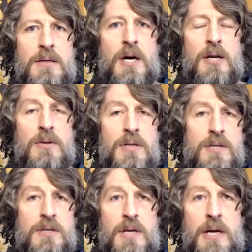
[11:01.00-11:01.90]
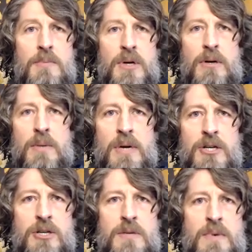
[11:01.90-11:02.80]
not only sustainability
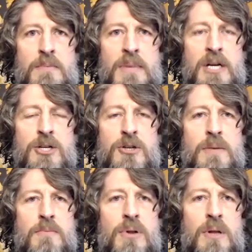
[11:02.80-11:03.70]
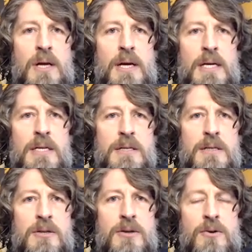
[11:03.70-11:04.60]
measures, but measures in place
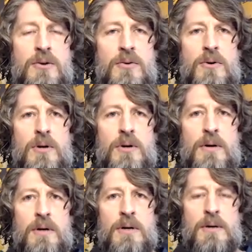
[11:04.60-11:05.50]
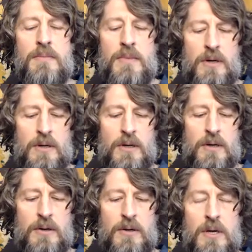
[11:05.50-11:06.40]
to uh, um,
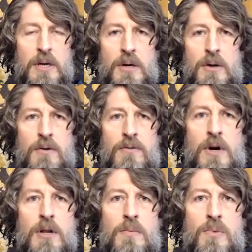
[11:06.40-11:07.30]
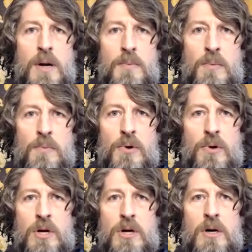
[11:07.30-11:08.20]
uh, follow proper
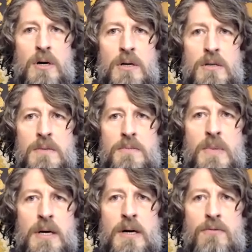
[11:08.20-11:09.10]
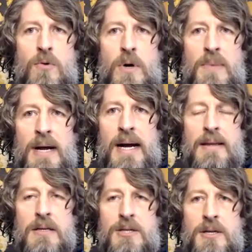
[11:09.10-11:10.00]
protocols, avoid
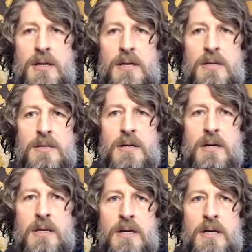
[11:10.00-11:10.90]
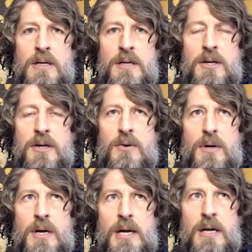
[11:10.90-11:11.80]
pathogens, uh, uh, you know,
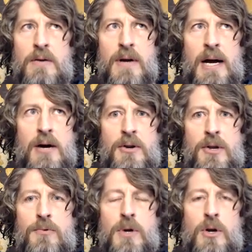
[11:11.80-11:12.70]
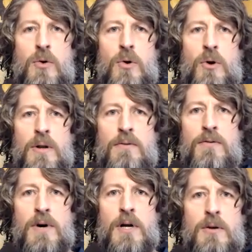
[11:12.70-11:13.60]
kind of how do you record and
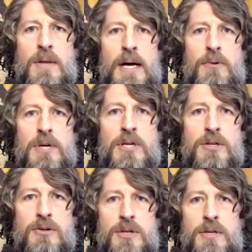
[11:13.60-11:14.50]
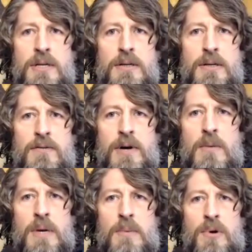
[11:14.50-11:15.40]
follow that research and de
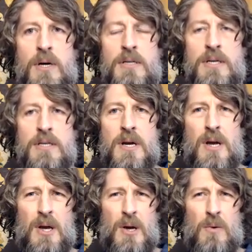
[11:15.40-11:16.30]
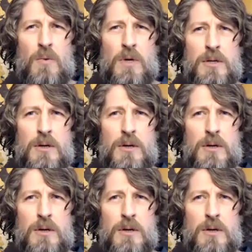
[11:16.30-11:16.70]
development process, which